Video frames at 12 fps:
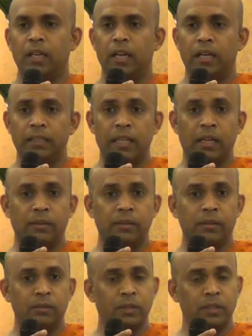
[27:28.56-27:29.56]
and that
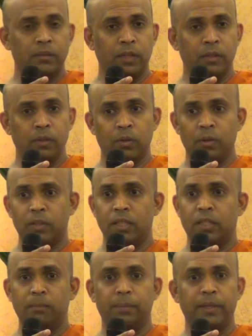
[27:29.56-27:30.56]
when you go to
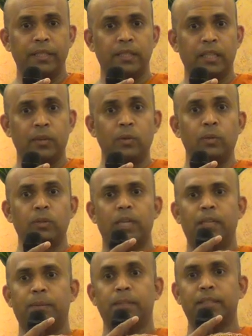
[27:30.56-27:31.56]
certain place and
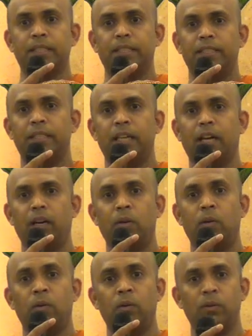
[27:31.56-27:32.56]
that person is there,
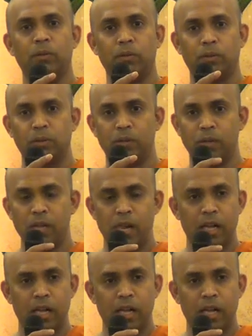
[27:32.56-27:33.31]
you